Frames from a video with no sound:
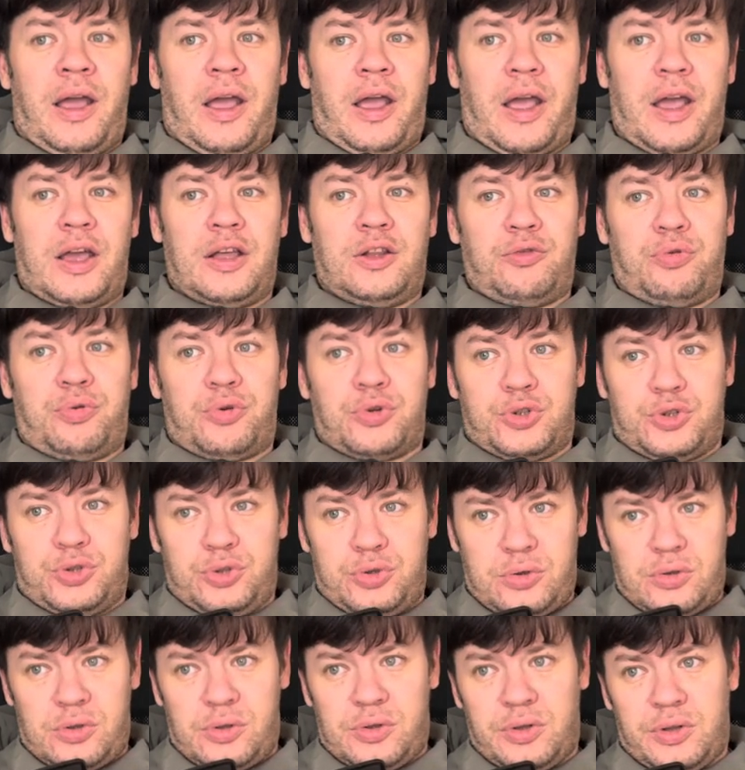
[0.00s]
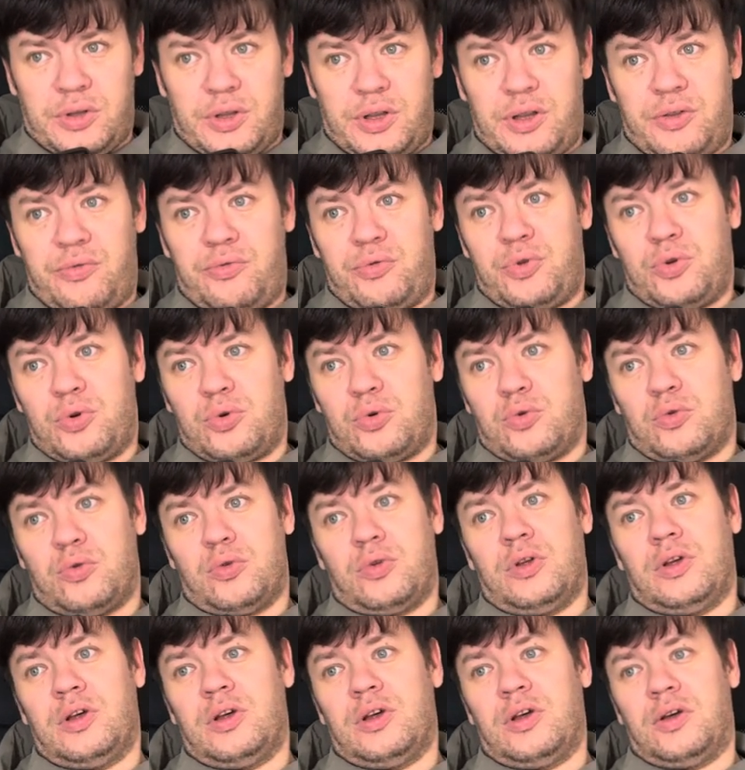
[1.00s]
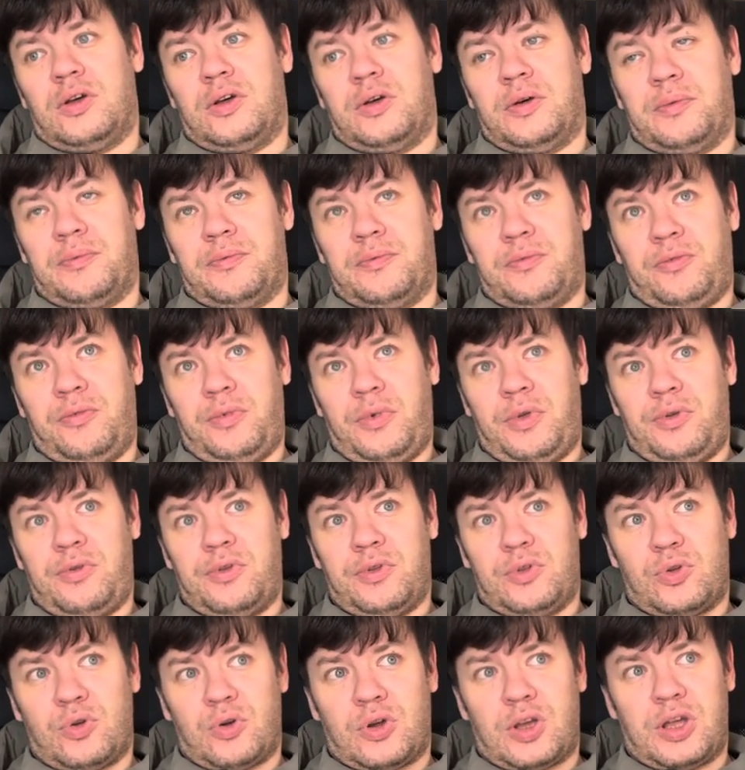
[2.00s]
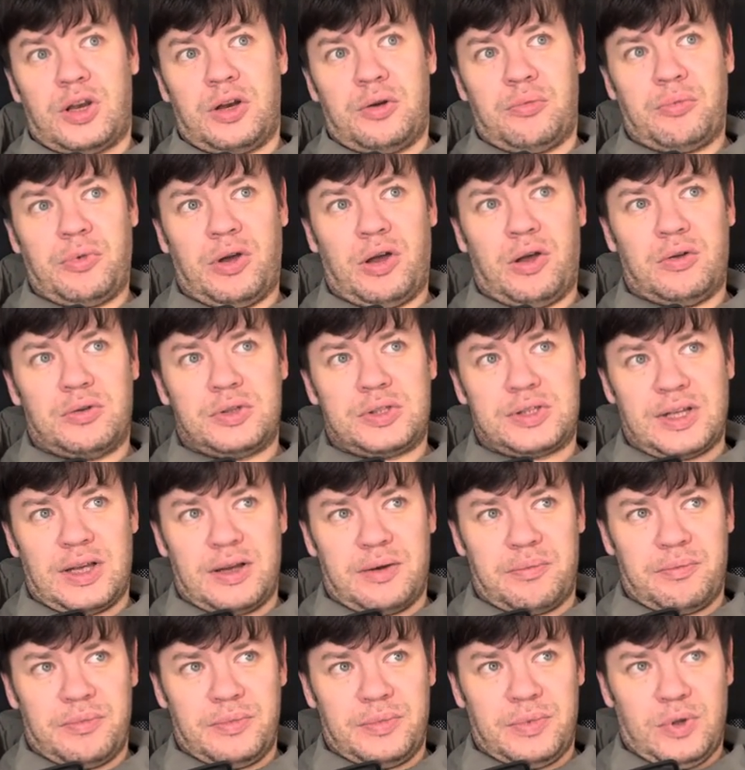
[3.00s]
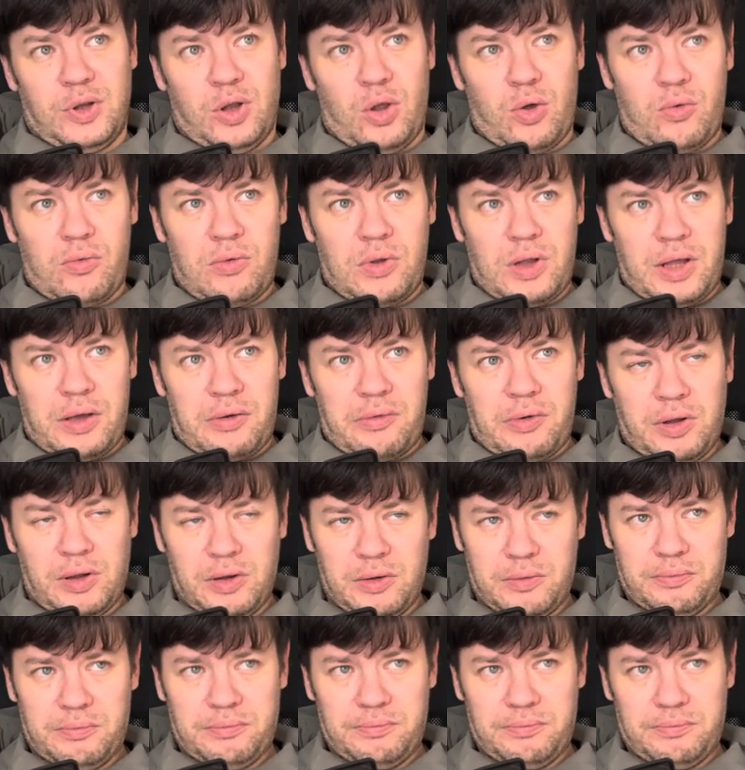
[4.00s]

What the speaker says: And for sure, if you're talking about some lower level